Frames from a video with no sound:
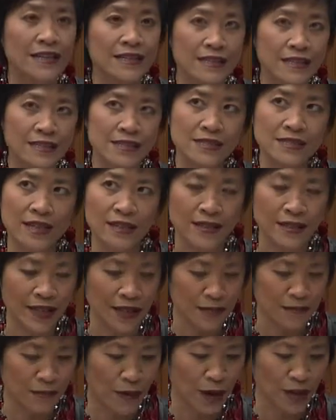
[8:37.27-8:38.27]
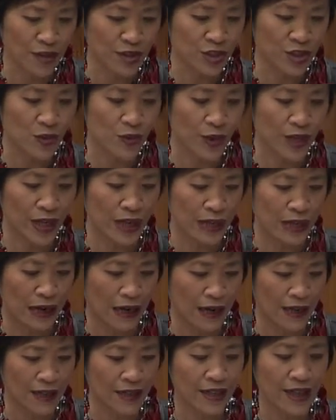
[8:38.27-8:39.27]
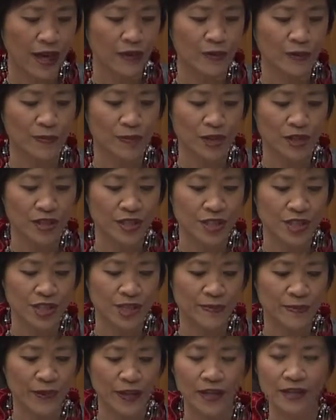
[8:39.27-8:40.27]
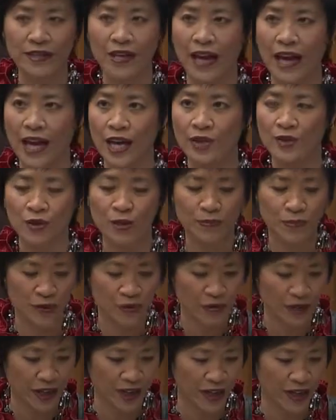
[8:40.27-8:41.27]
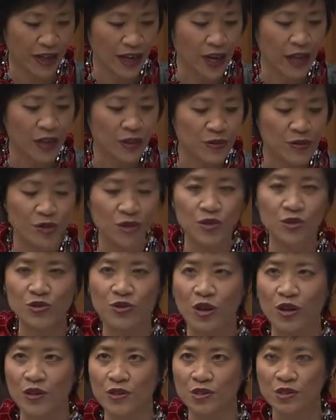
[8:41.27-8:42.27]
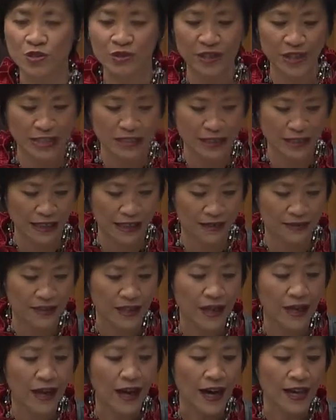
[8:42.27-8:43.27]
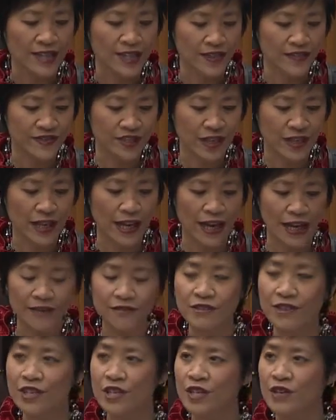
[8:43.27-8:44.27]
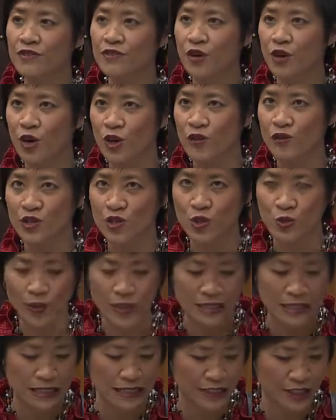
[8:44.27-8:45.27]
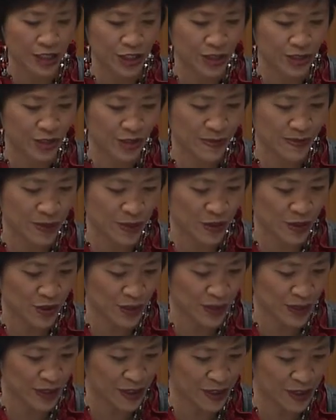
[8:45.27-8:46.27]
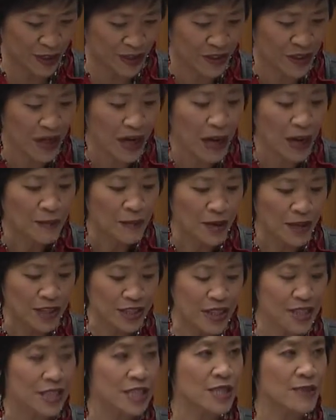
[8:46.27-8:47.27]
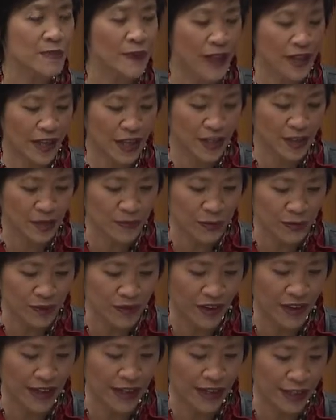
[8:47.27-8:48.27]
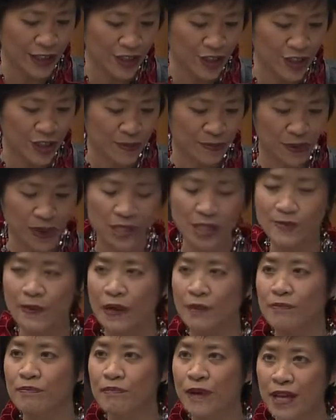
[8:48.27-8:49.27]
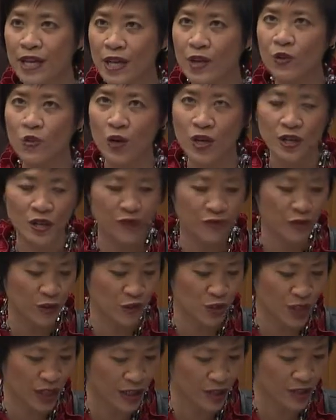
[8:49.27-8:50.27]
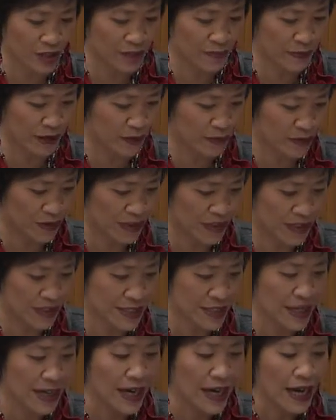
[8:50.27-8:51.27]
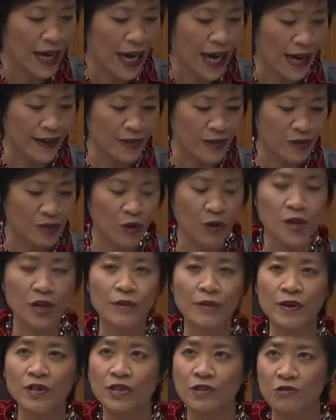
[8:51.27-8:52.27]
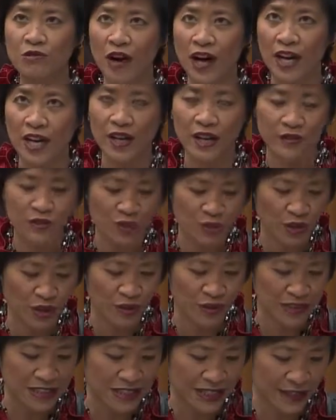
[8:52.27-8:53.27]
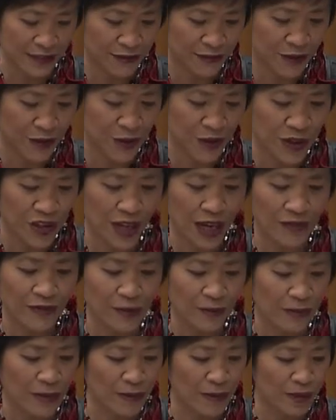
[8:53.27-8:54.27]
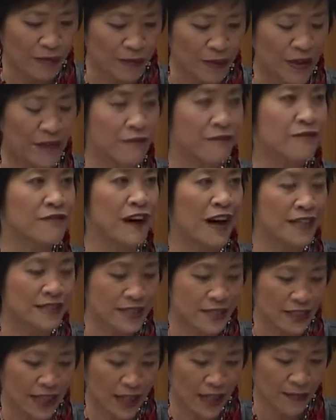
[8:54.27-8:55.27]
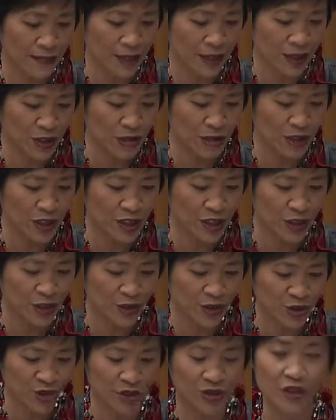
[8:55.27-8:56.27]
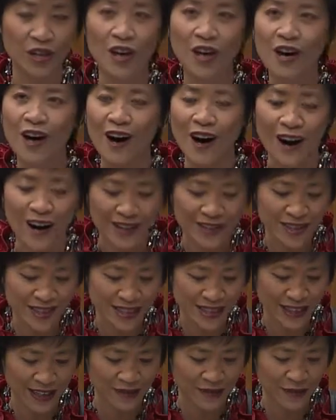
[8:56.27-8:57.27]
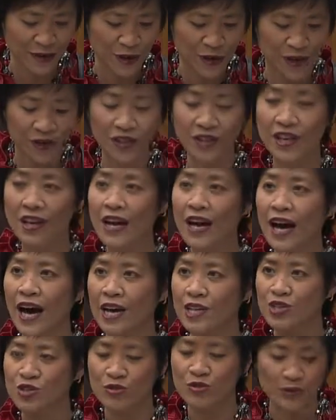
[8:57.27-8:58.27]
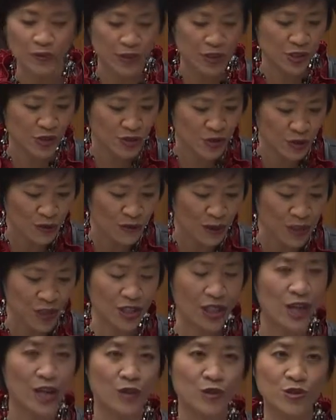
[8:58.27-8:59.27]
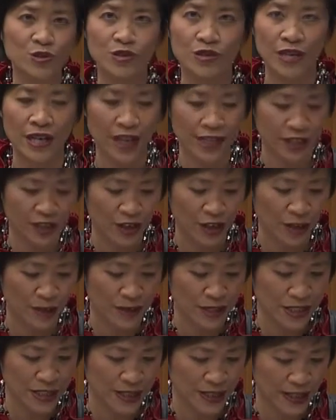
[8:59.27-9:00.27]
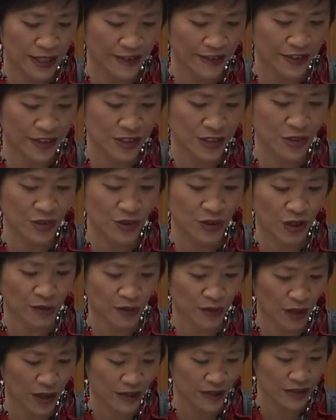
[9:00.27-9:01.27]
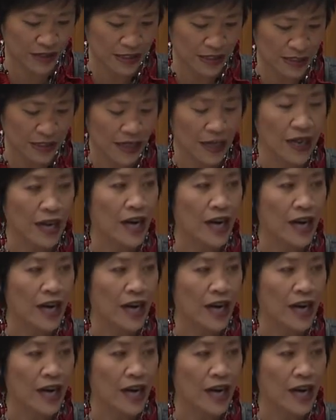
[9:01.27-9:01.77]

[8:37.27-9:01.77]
This Sunday, March 29th, I will participate in the annual parade through the Toronto's Greek Town, as I've done every year for over 20 years, Mr. Speaker. Participating in the parade each year brings back many wonderful childhood memories. Having grown up in the riding of Toronto Danforth, I remember being fascinated by the Greek culture on the Danforth, a street with so much cultural and economic significance to our province.